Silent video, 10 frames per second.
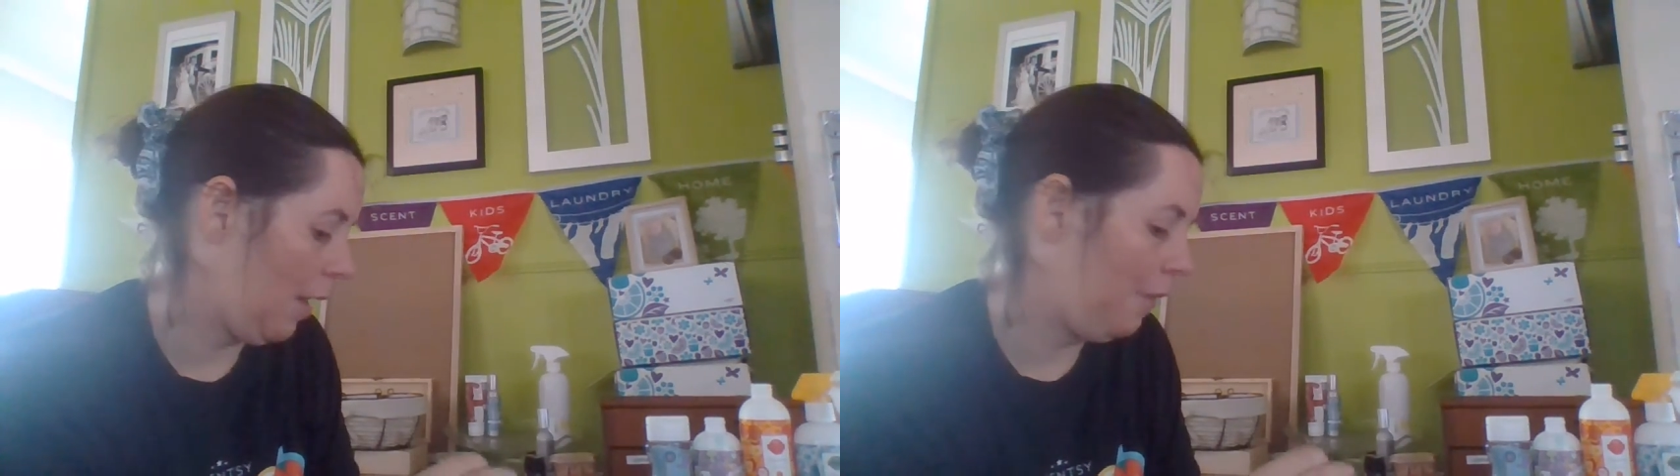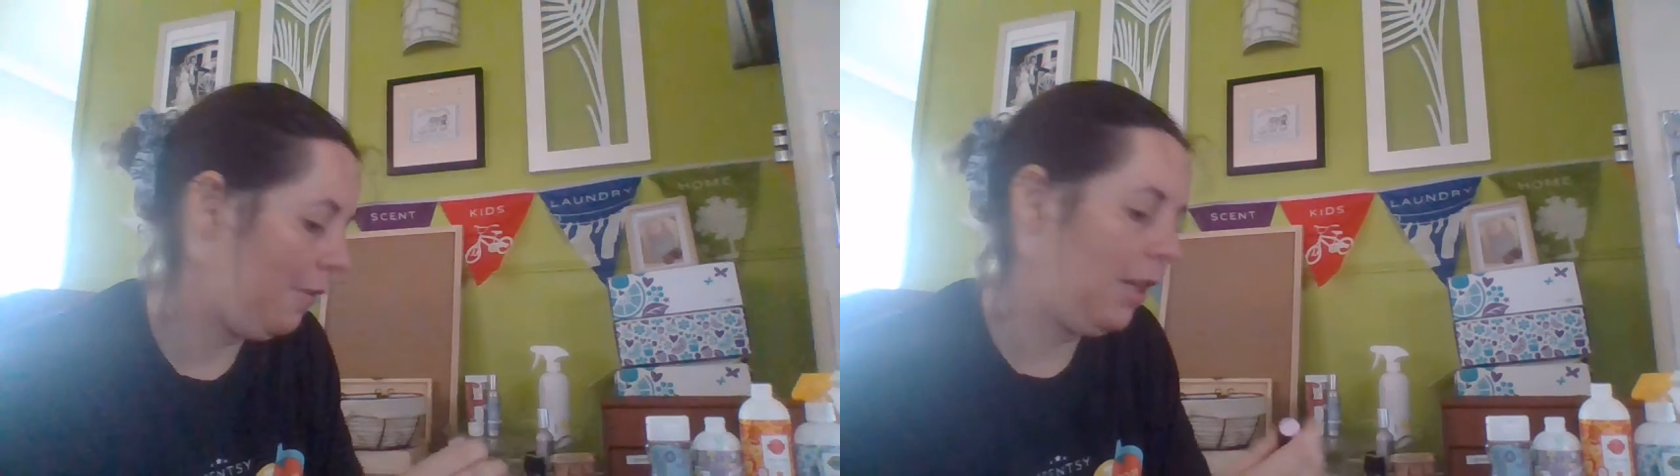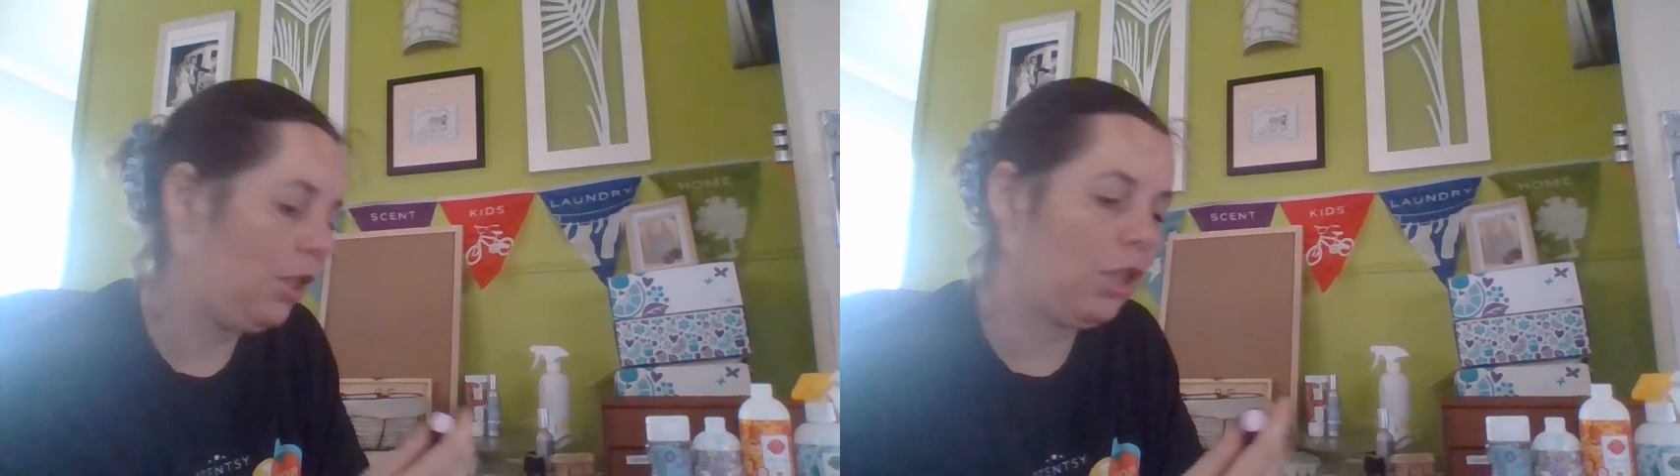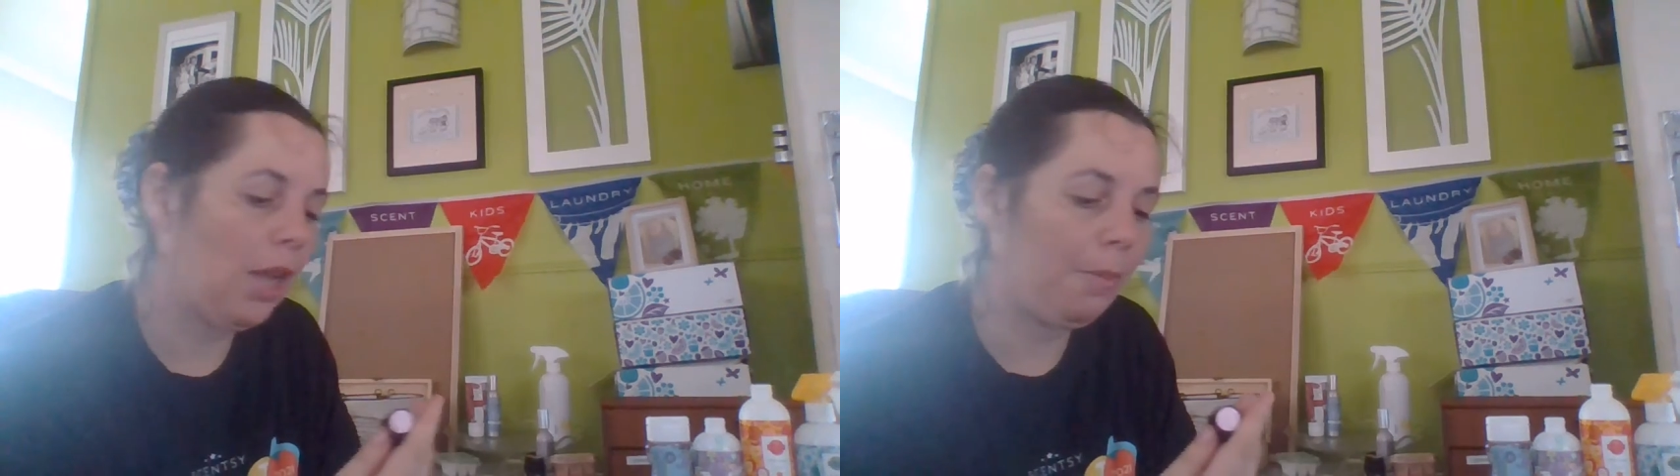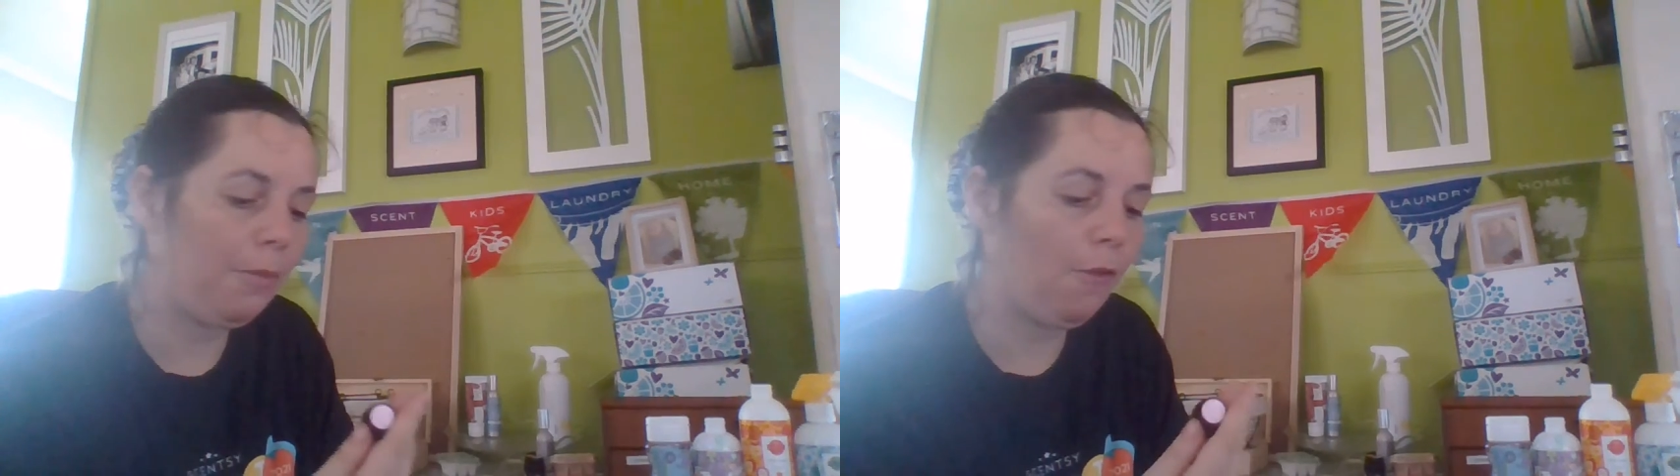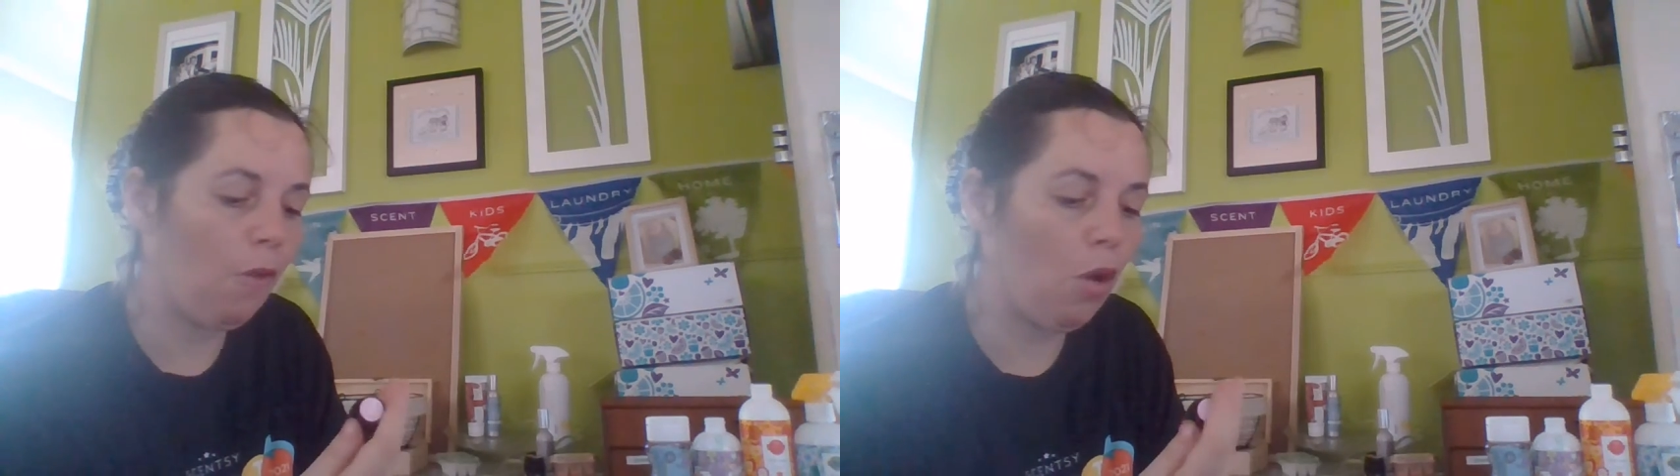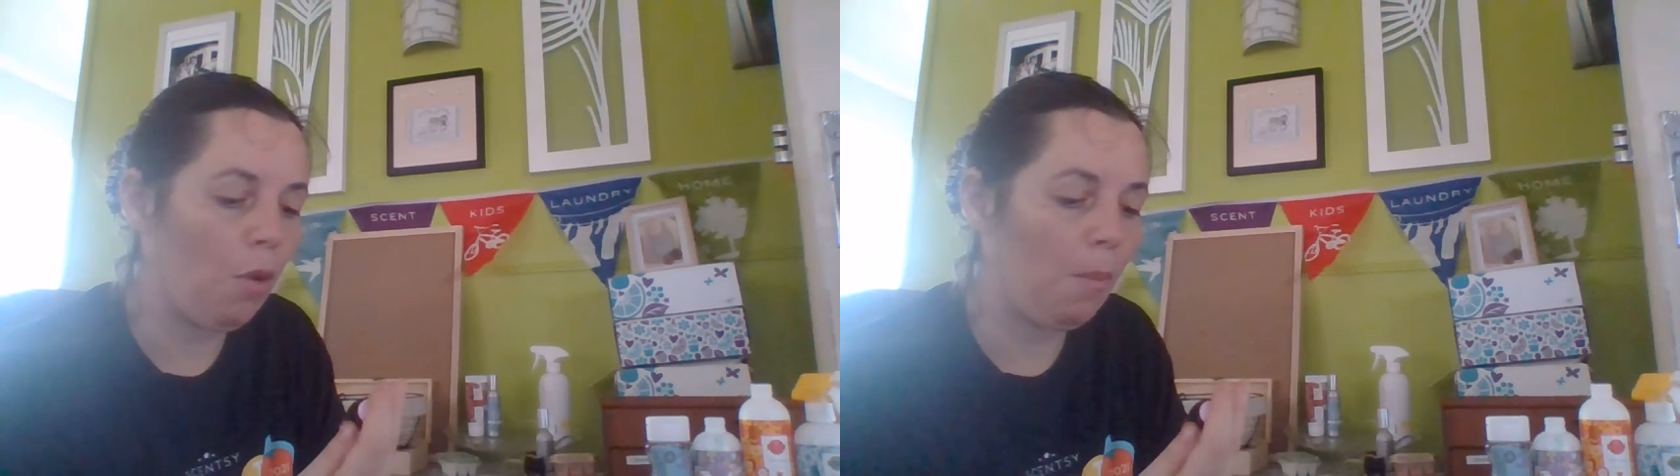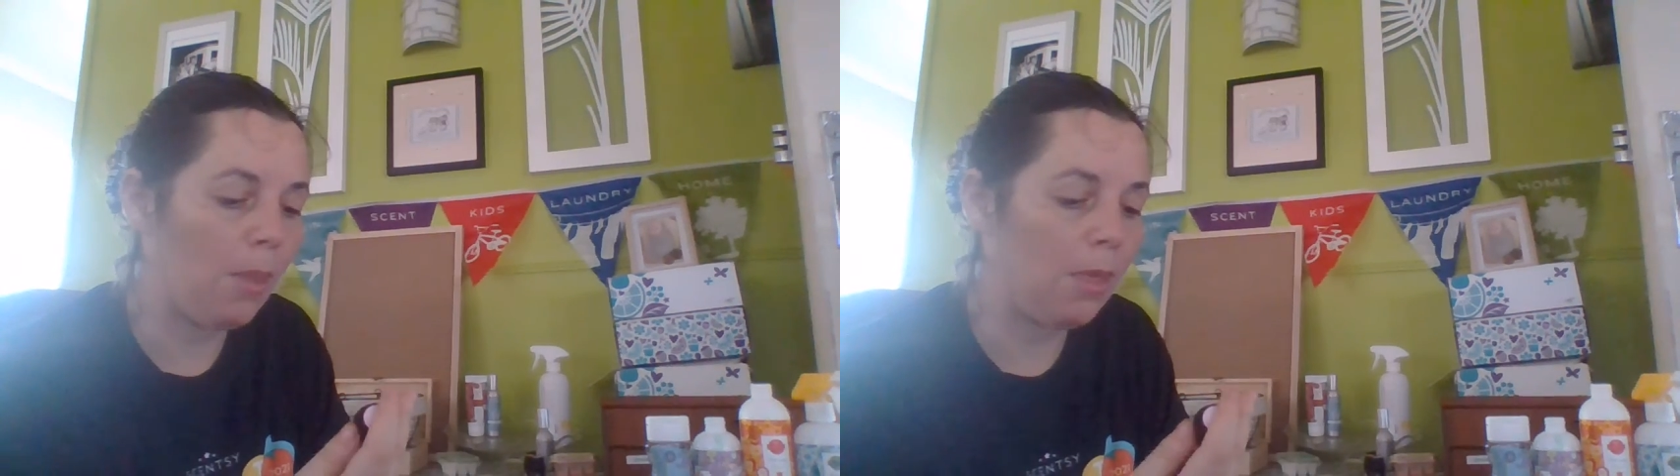Finished up
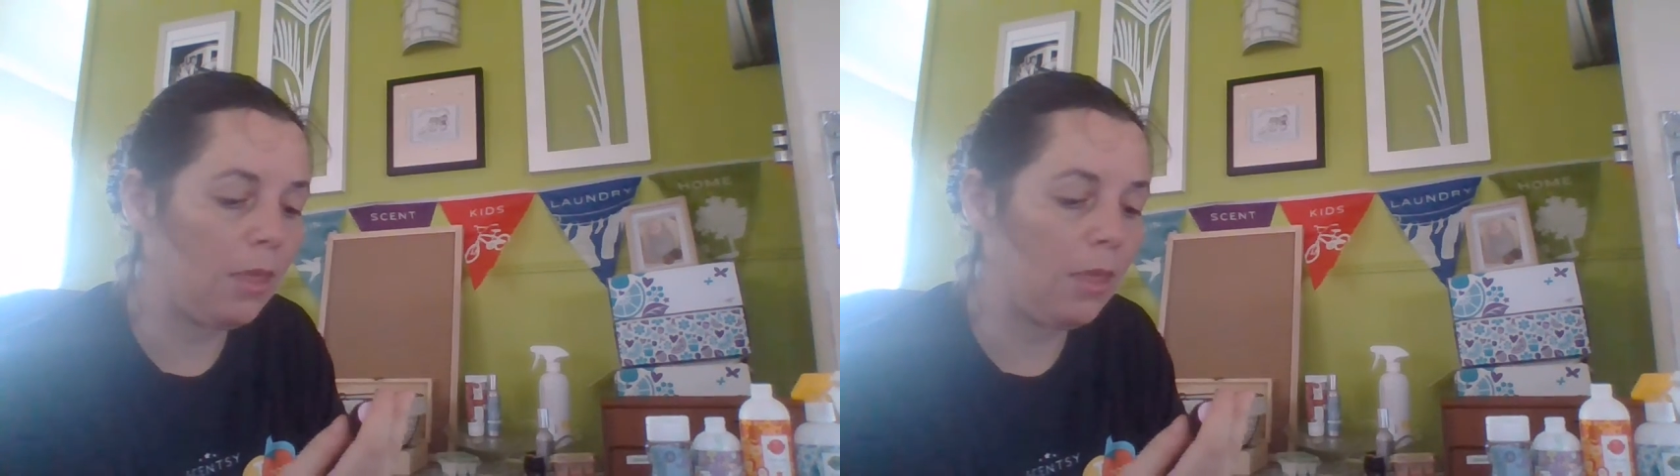from